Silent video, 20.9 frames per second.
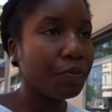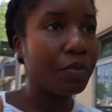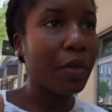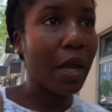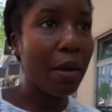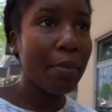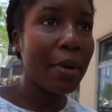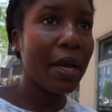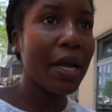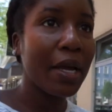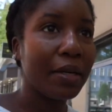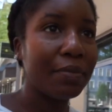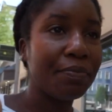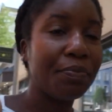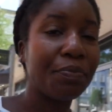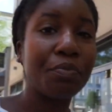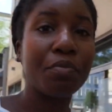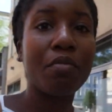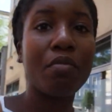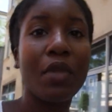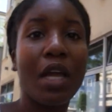Not bad.
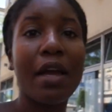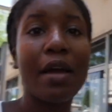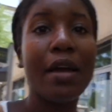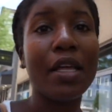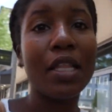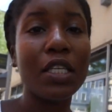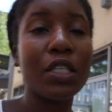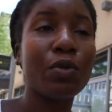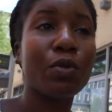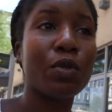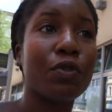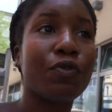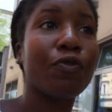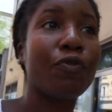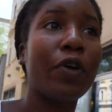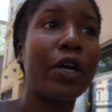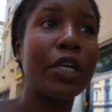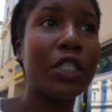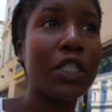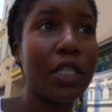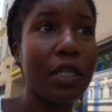And this was
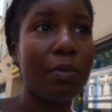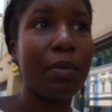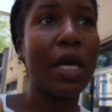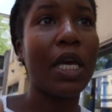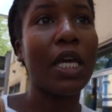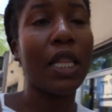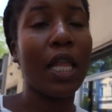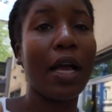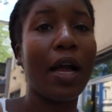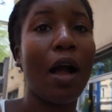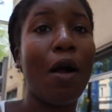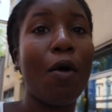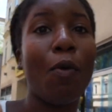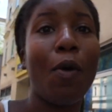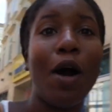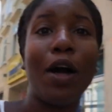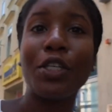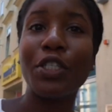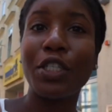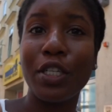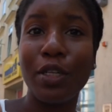freshly made, like I
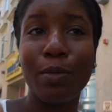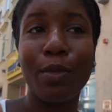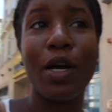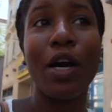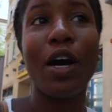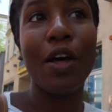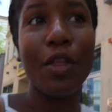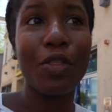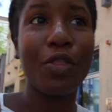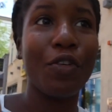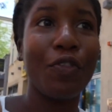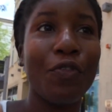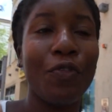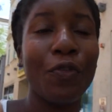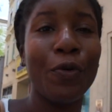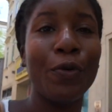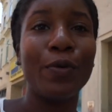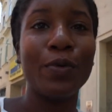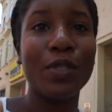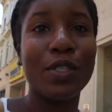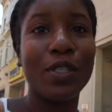watched him cut the
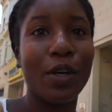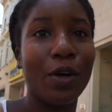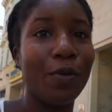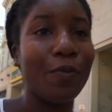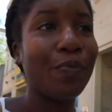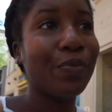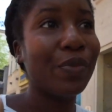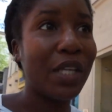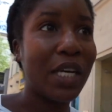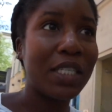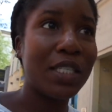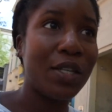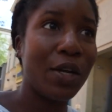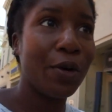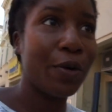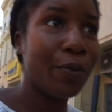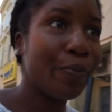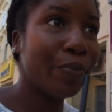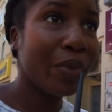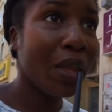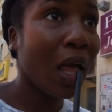fruit, so that's
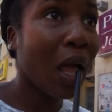dope.